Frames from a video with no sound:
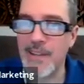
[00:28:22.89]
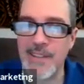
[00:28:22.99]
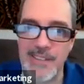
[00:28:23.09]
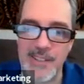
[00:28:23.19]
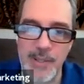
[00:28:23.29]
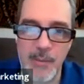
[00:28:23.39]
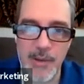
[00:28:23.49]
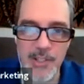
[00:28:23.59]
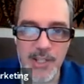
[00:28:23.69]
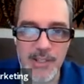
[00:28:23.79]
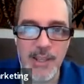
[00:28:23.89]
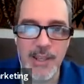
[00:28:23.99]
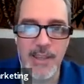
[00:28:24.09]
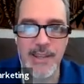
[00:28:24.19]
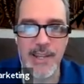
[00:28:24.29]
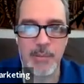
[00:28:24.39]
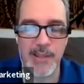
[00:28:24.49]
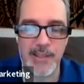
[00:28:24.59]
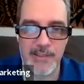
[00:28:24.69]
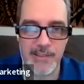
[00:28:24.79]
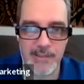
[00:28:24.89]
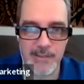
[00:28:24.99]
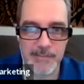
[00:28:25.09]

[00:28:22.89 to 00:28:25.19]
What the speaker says: big it's going to be on my sheet. And then I place it.